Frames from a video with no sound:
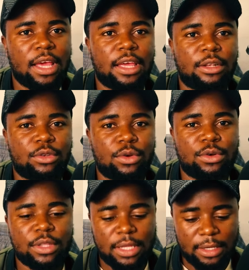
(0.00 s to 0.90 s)
and
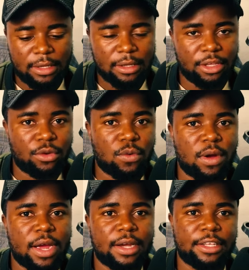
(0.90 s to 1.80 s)
all the
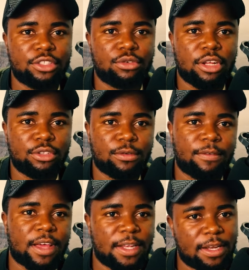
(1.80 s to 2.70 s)
inquiries you want to
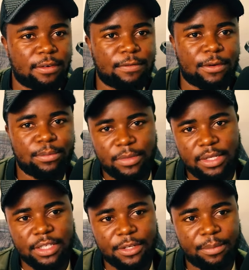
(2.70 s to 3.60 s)
find out from
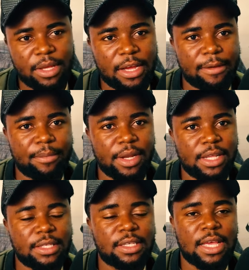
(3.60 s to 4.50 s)
these shipping
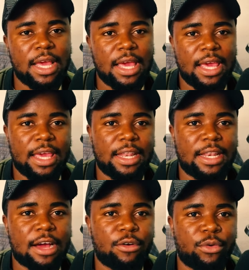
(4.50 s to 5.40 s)
companies and
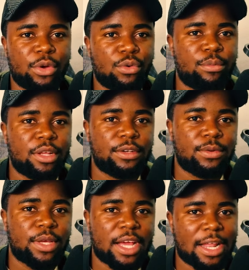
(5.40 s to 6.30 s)
I will be
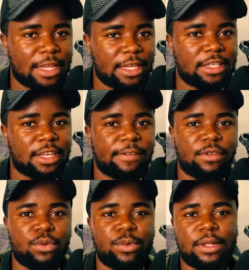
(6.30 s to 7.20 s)
doing an
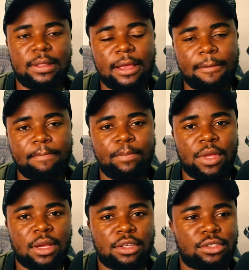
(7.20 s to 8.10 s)
interview with them.
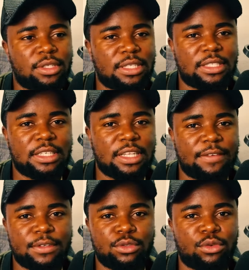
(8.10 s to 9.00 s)
So these
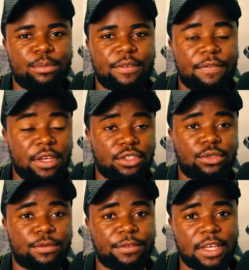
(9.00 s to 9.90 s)
interviews will be face
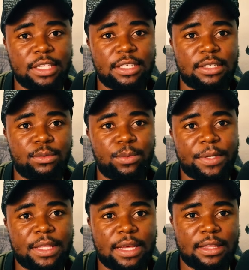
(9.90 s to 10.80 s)
to face
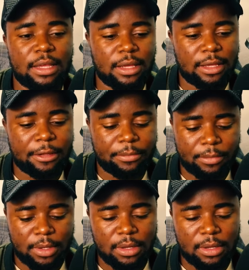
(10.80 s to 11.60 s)
with uh, the